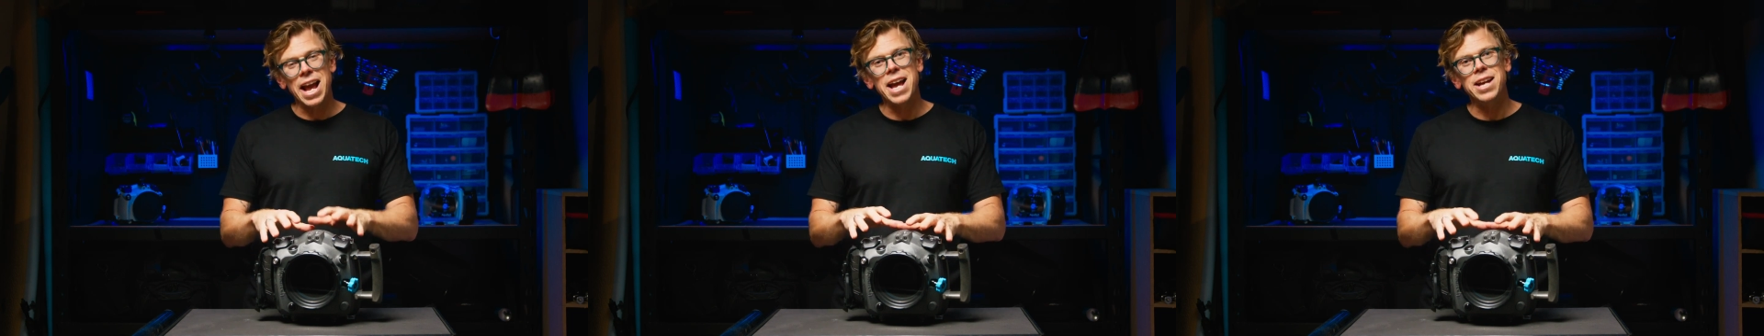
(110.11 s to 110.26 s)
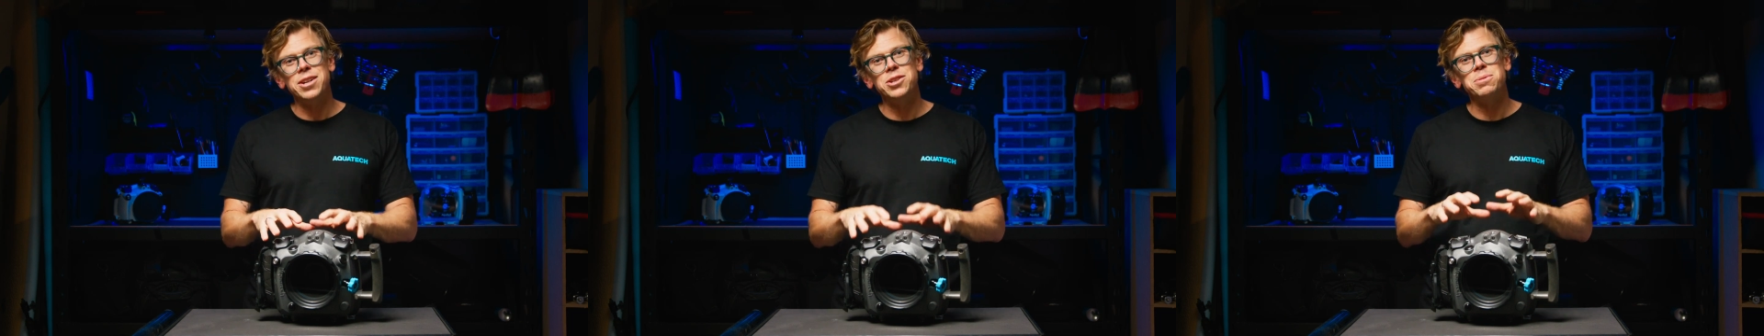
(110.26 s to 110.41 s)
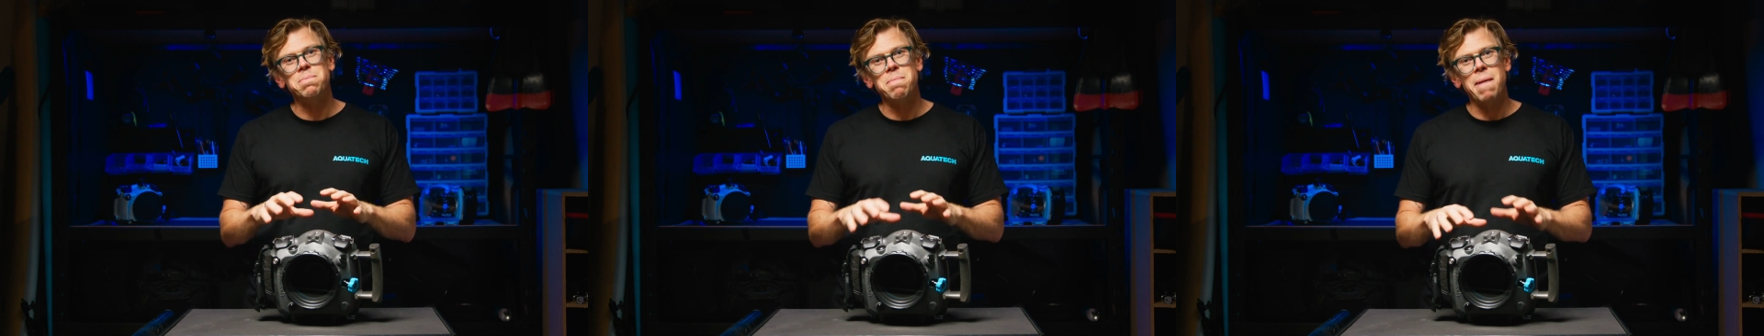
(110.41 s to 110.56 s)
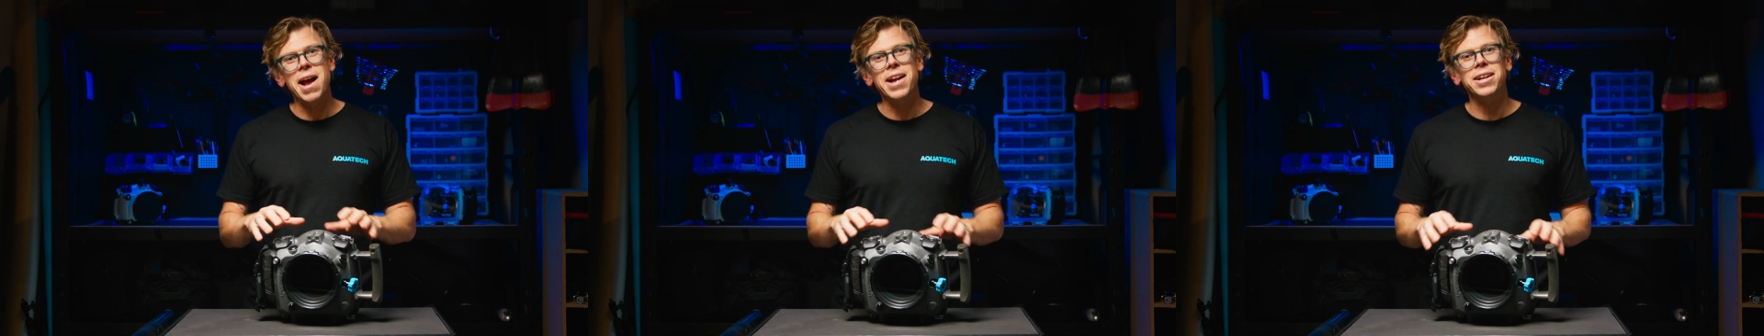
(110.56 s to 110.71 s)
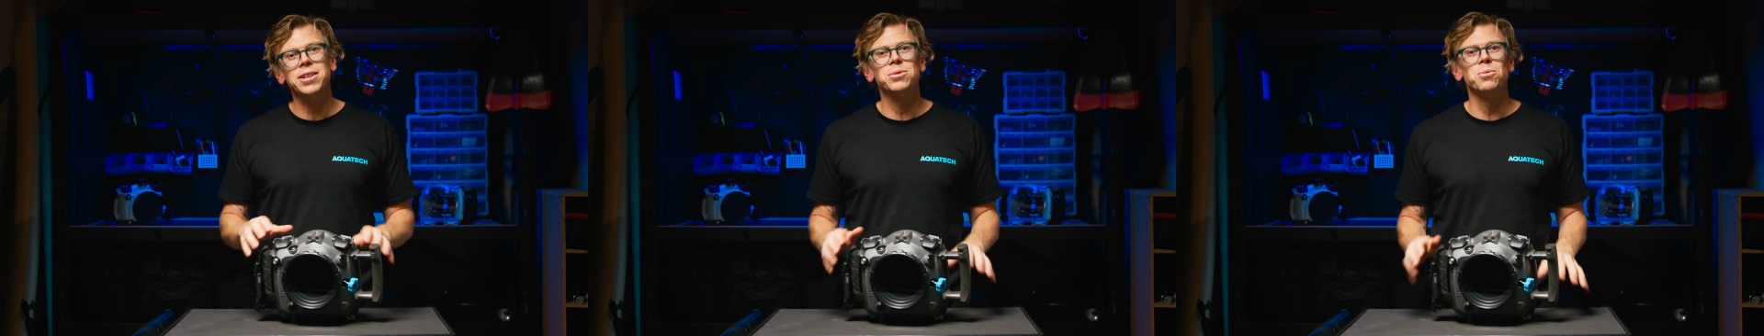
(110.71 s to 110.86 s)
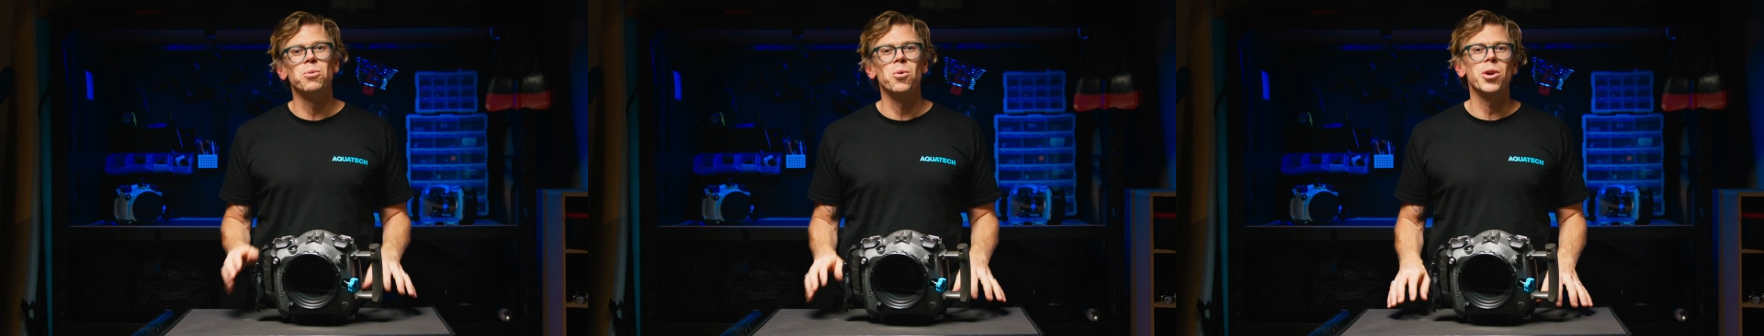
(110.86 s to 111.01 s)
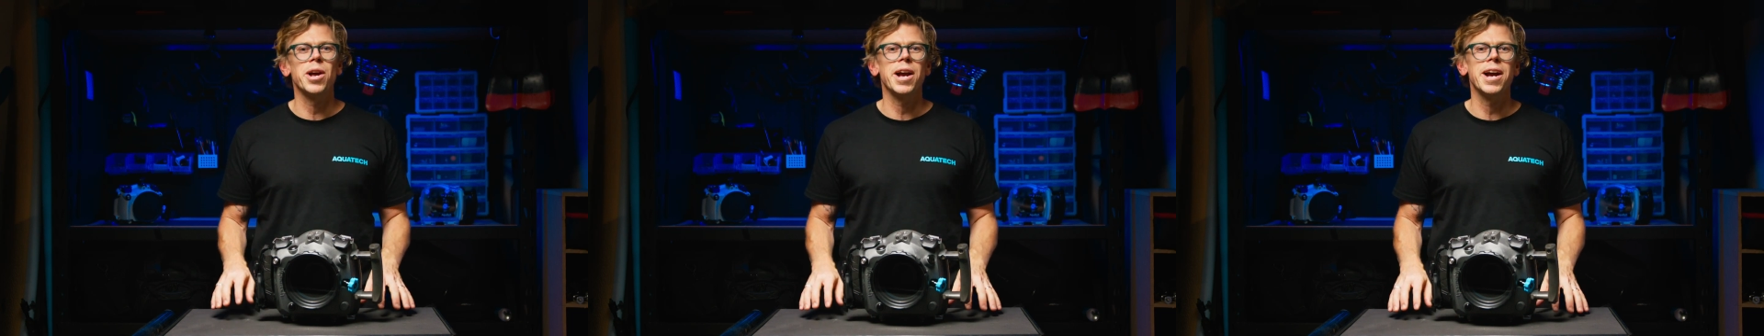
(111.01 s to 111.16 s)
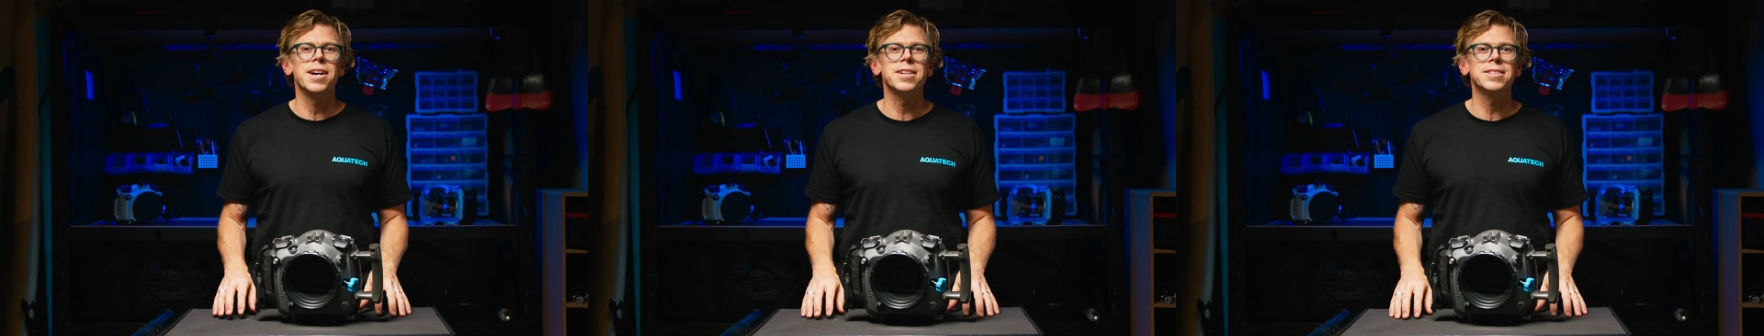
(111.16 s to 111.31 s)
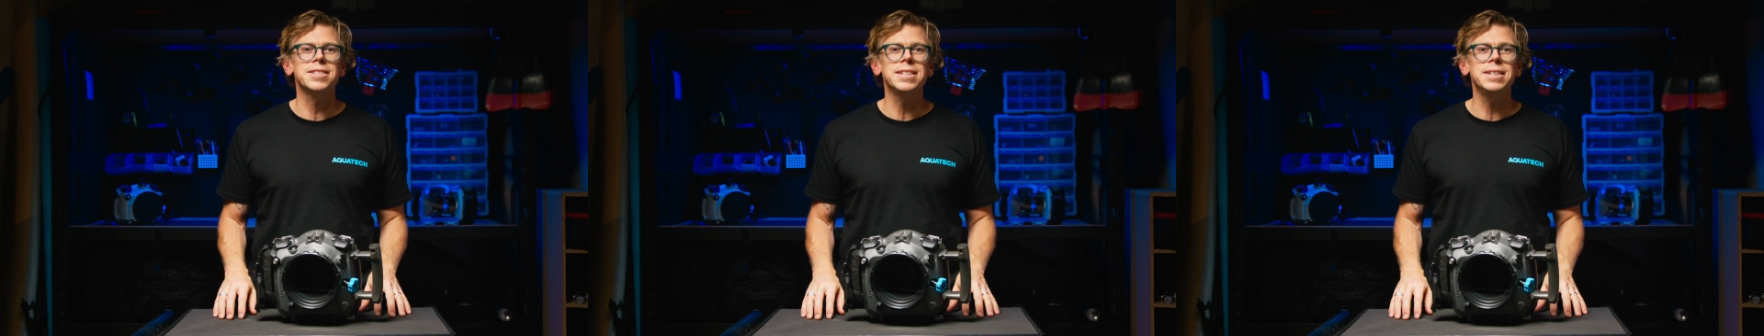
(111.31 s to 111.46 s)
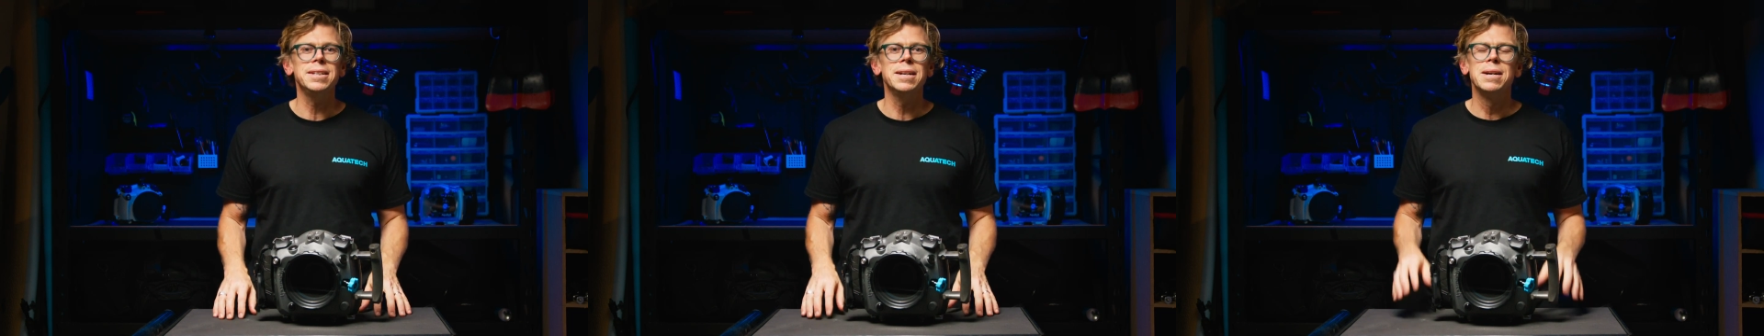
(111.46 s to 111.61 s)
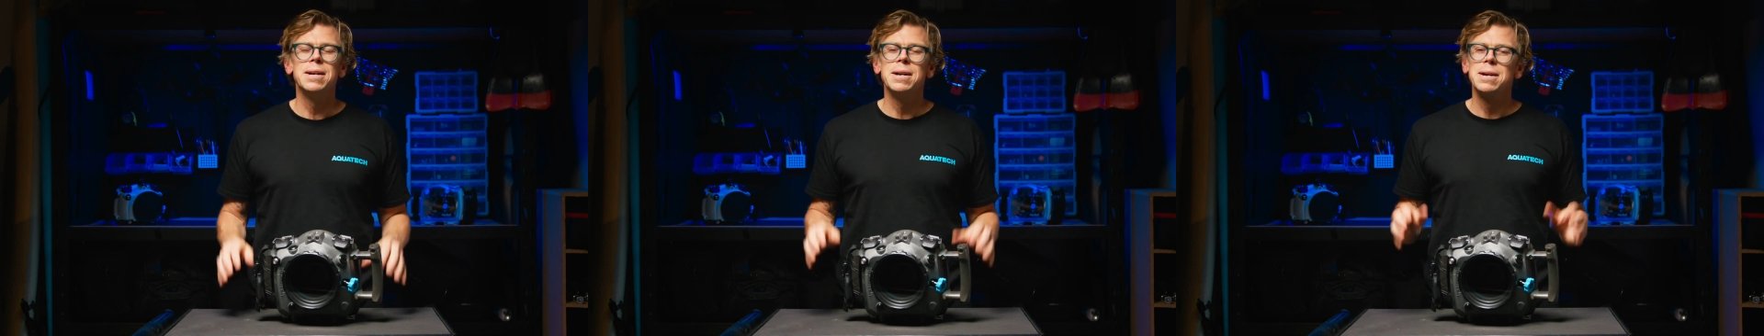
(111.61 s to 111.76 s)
Edge Max water housing,